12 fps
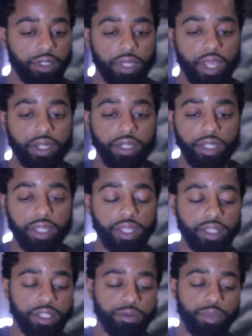Y'all need to
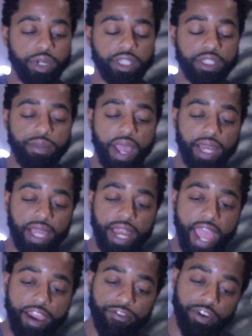get this book. This is by
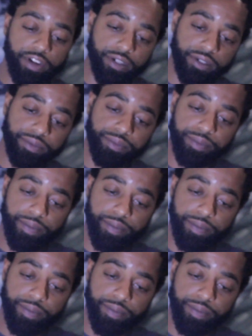Layla Africa.